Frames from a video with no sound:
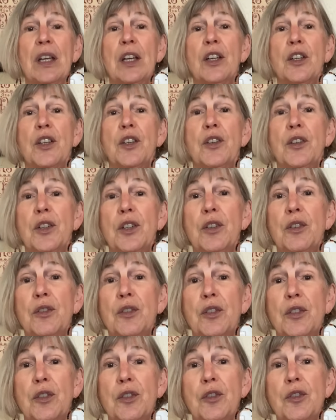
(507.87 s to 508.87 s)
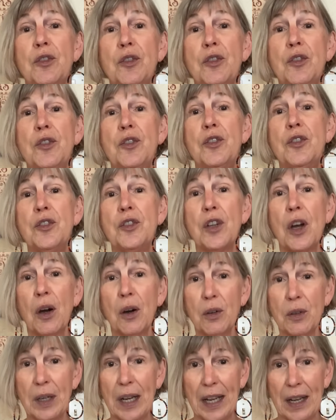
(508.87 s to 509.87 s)
you
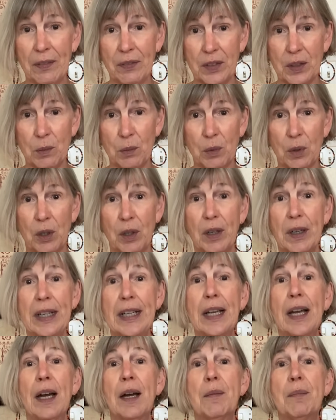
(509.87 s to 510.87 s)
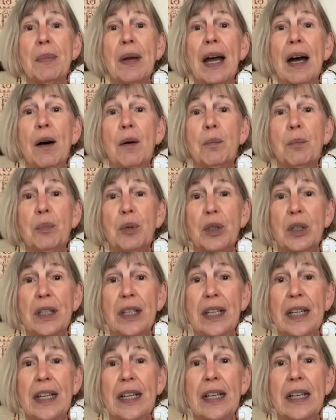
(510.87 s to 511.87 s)
don't have to worry about
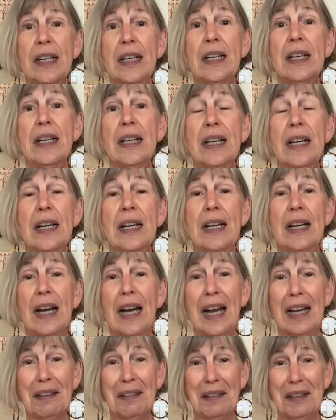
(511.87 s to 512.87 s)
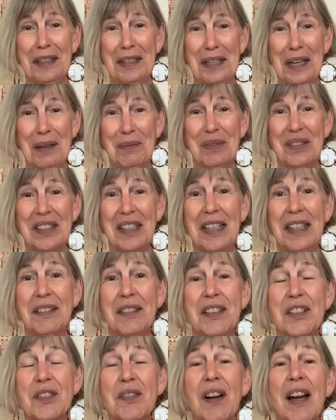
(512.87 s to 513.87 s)
putting, I think I'm saying
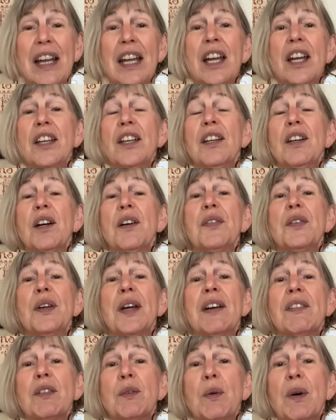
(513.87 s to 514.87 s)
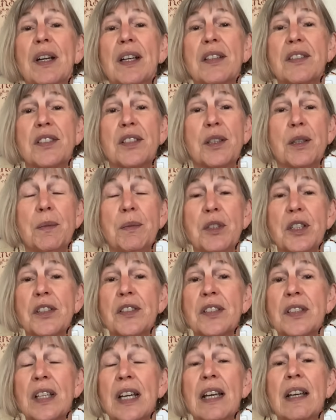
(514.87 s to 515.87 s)
this right. If you ever want to Zoom,
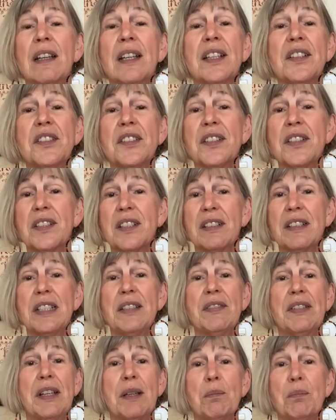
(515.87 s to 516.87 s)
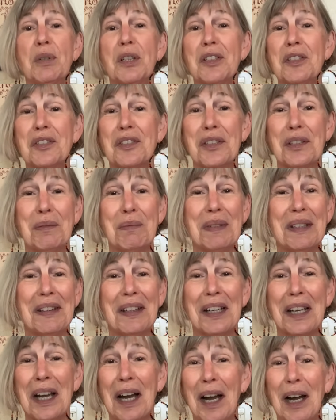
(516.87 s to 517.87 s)
let's just leave it at put Zoom in the
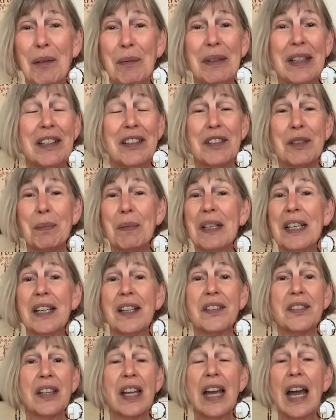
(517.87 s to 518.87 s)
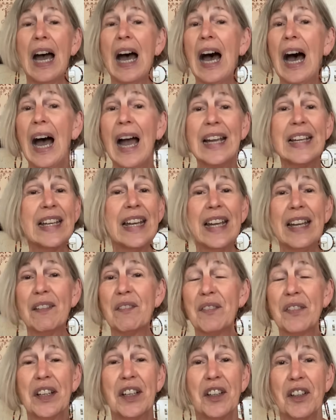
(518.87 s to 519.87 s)
comments, because I can't
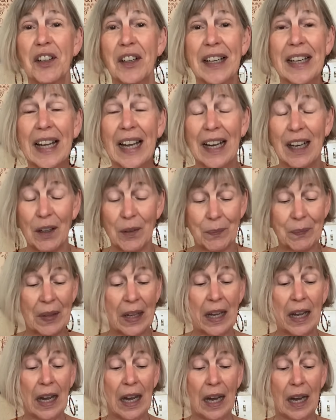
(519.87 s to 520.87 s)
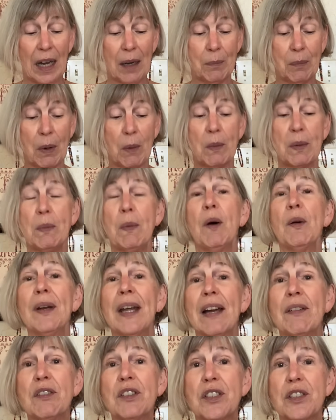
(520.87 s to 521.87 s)
figure it out. But we won't
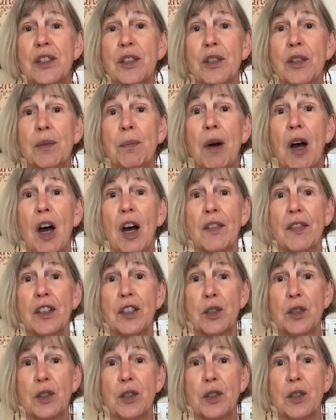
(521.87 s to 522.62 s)
have a Zoom on